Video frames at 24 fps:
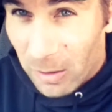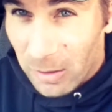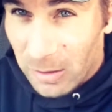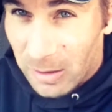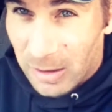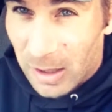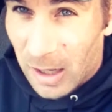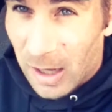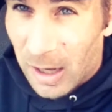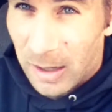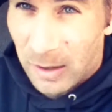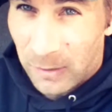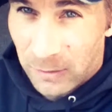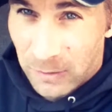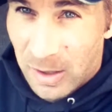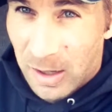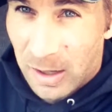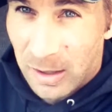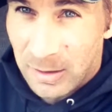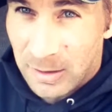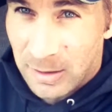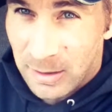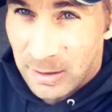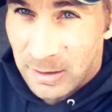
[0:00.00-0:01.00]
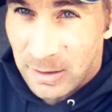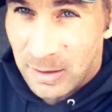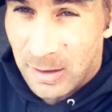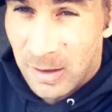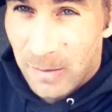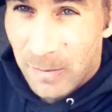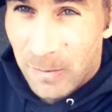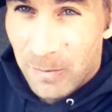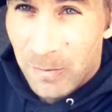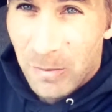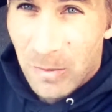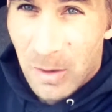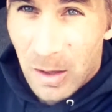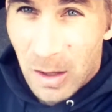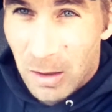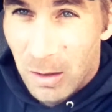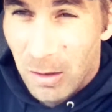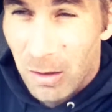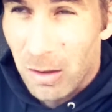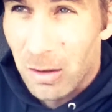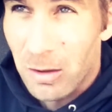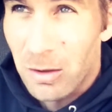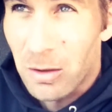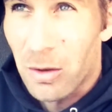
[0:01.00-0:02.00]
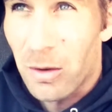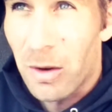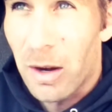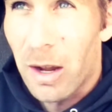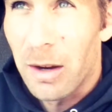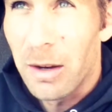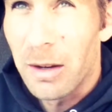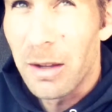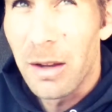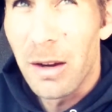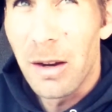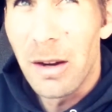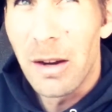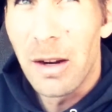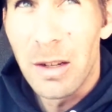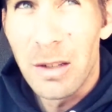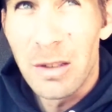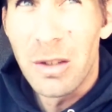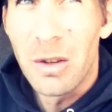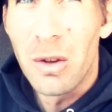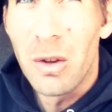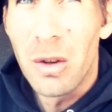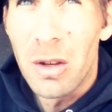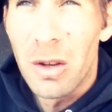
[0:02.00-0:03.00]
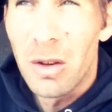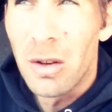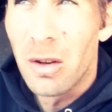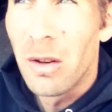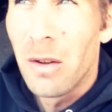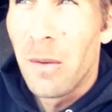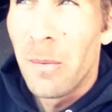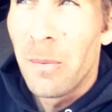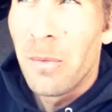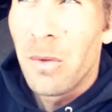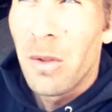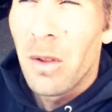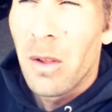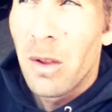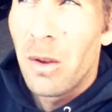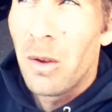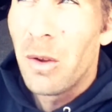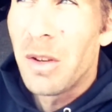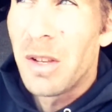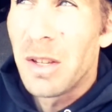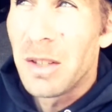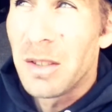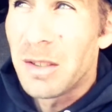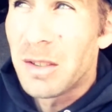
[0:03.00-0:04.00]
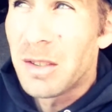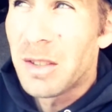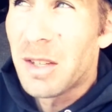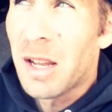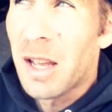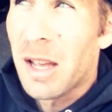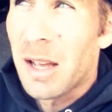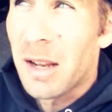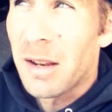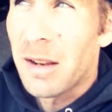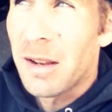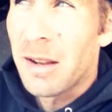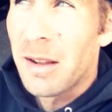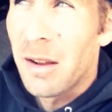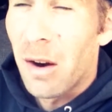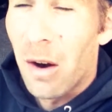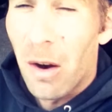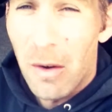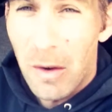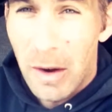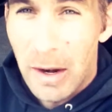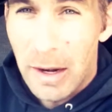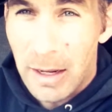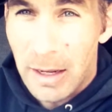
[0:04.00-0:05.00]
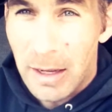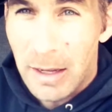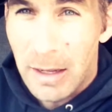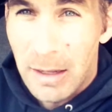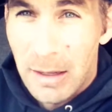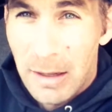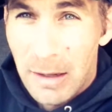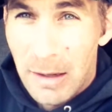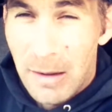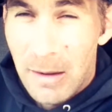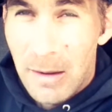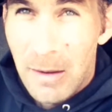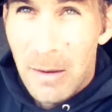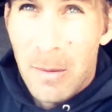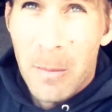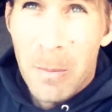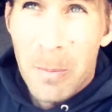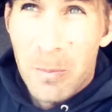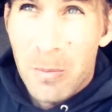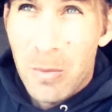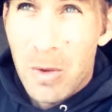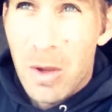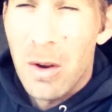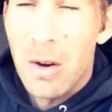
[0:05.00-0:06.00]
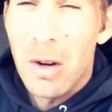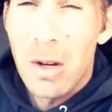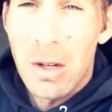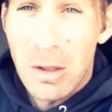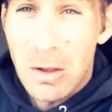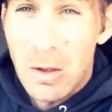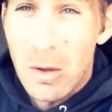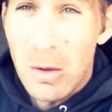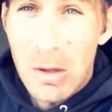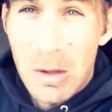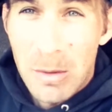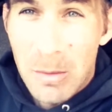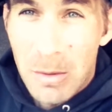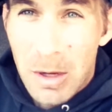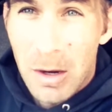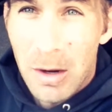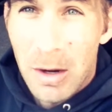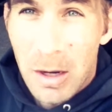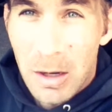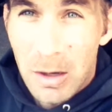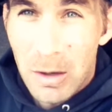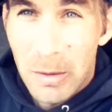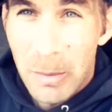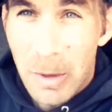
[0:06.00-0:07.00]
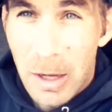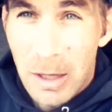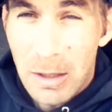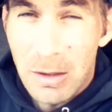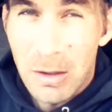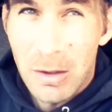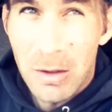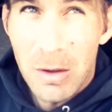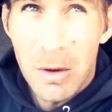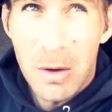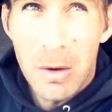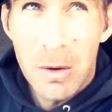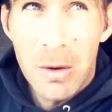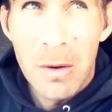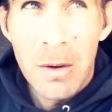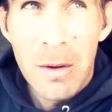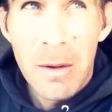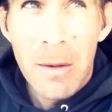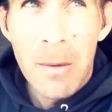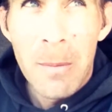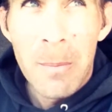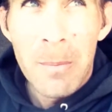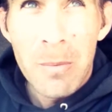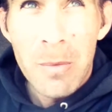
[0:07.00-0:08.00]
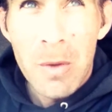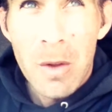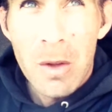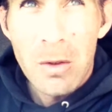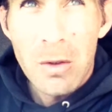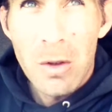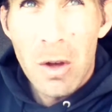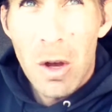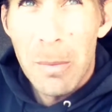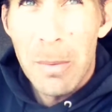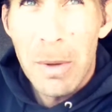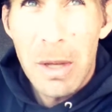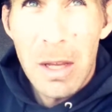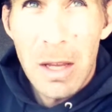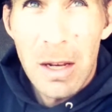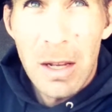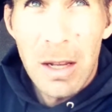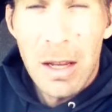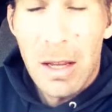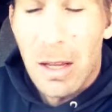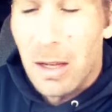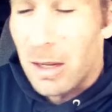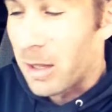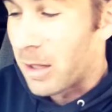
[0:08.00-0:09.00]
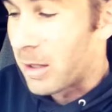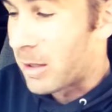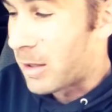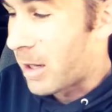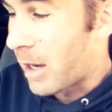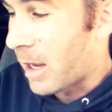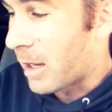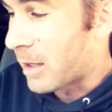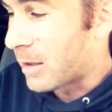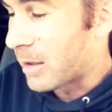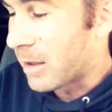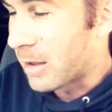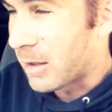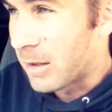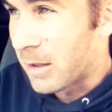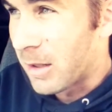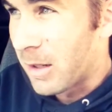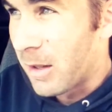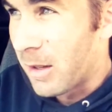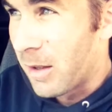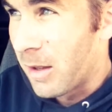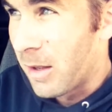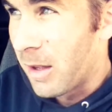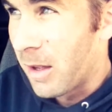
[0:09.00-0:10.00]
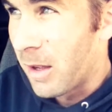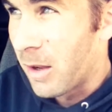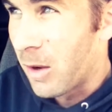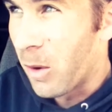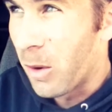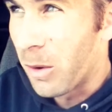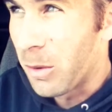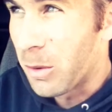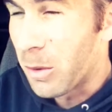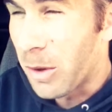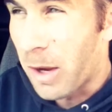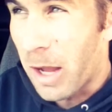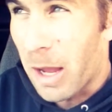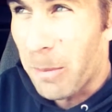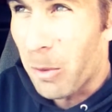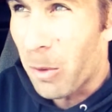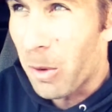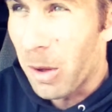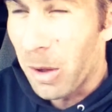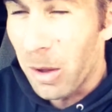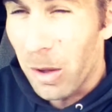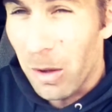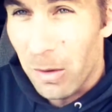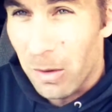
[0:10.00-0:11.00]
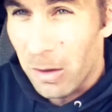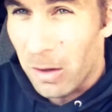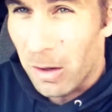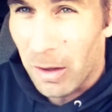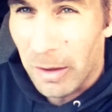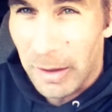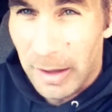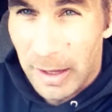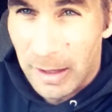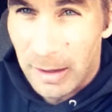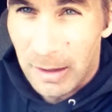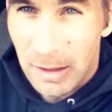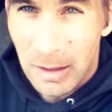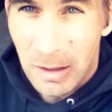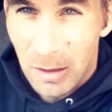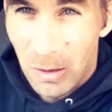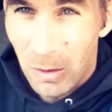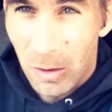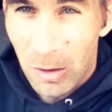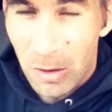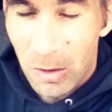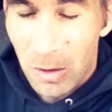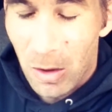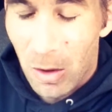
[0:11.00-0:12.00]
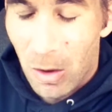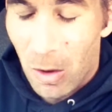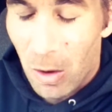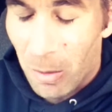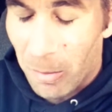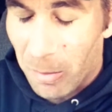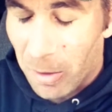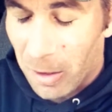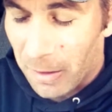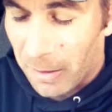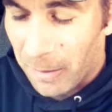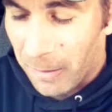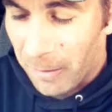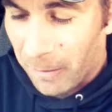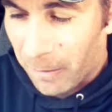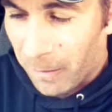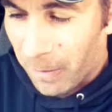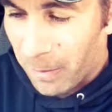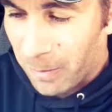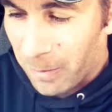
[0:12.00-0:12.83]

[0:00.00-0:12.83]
outside of Texas into the surrounding areas, and you can see it already here in Tucumcari, New Mexico. So I'll be getting into Texas, going through Amarillo and all that, and then to Oklahoma.